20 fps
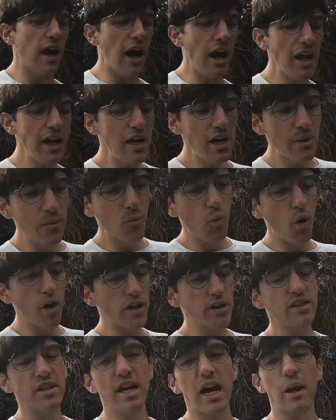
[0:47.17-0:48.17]
I am
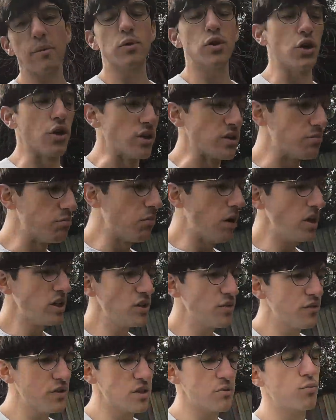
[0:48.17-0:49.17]
wanting to capture as much
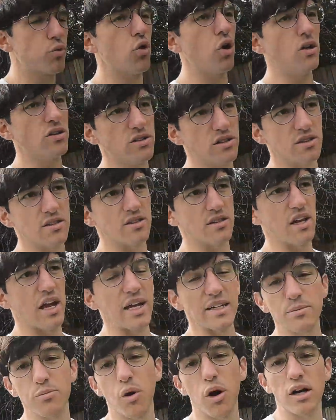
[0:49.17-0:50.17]
of this process
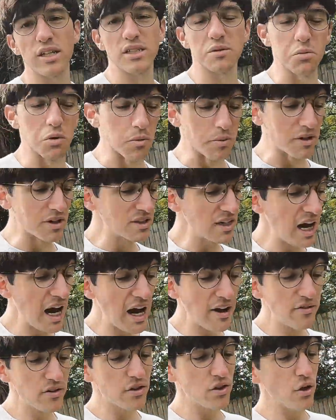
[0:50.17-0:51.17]
as possible because I
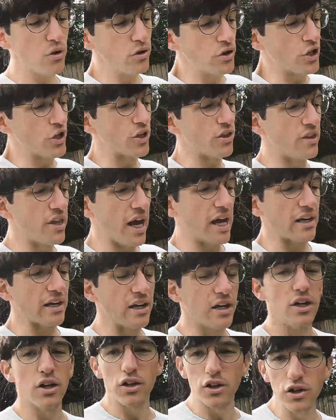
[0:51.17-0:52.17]
have a notion that
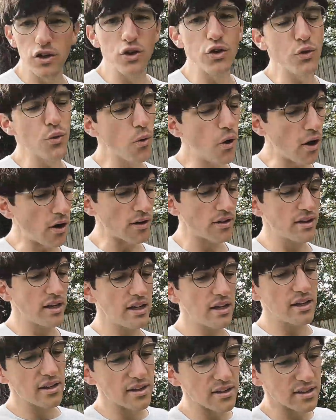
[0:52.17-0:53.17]
you are
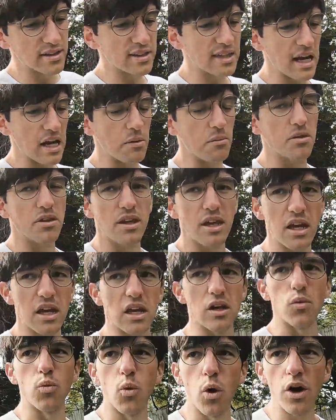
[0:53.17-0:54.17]
thinking the same
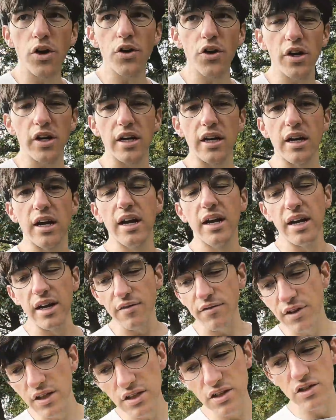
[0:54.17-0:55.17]
thing and wondering
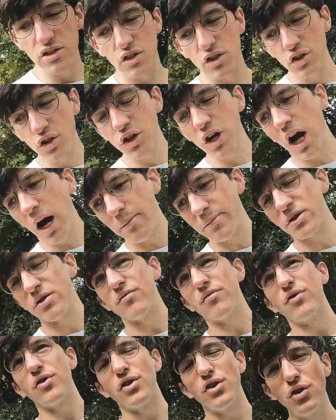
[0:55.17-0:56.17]
if this is a good
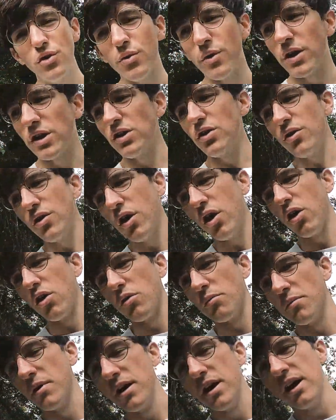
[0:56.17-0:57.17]
option for you at your
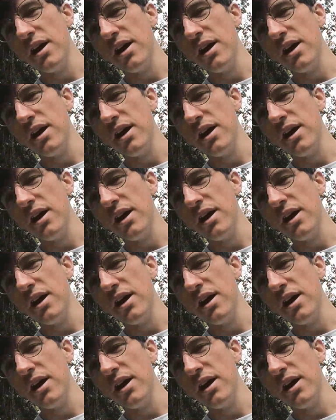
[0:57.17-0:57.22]
home.